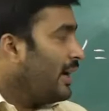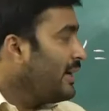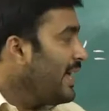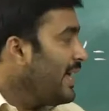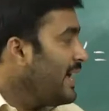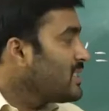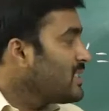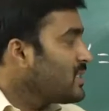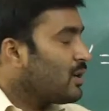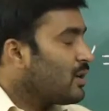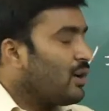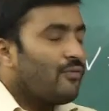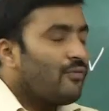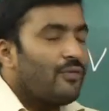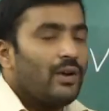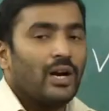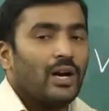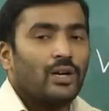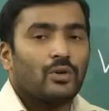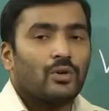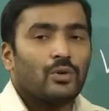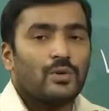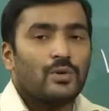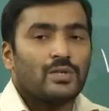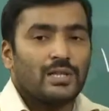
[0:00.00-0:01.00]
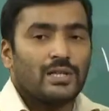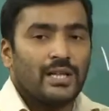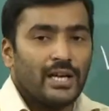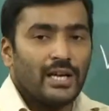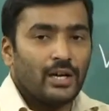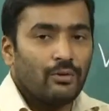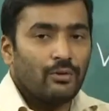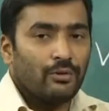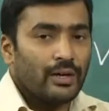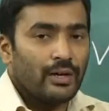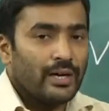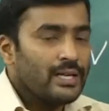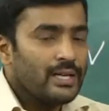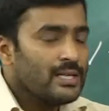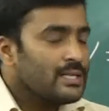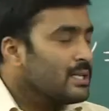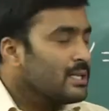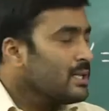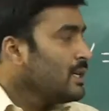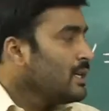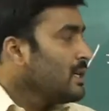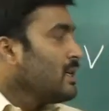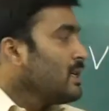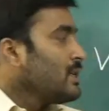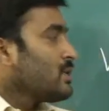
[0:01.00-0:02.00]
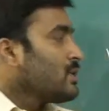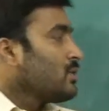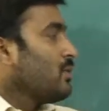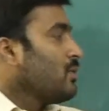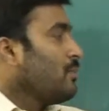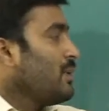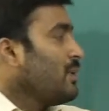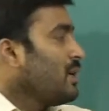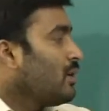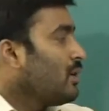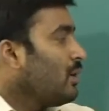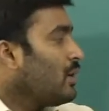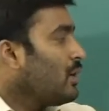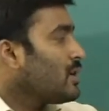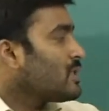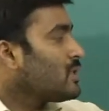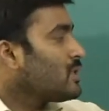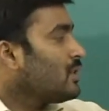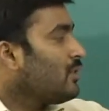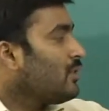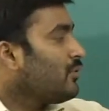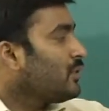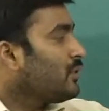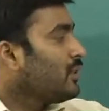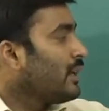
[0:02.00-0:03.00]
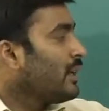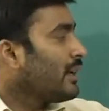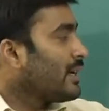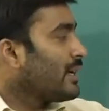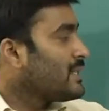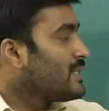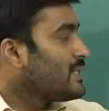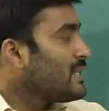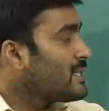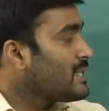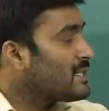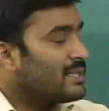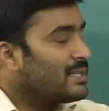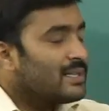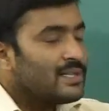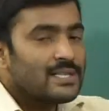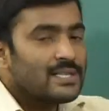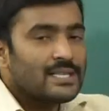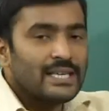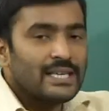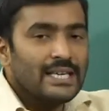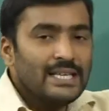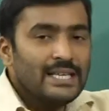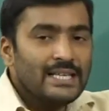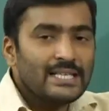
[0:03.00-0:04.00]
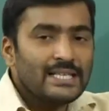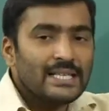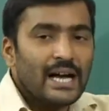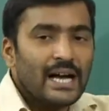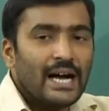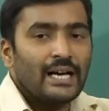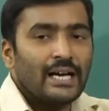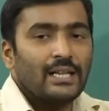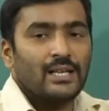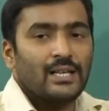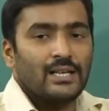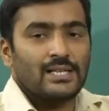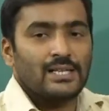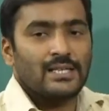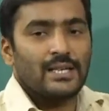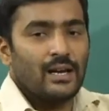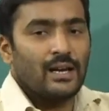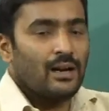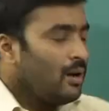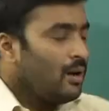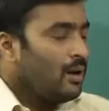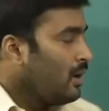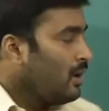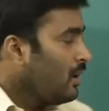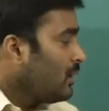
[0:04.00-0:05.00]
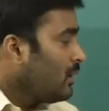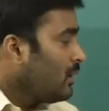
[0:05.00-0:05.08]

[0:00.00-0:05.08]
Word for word: and nature of electrodes likewise so because of the resistance inside the cell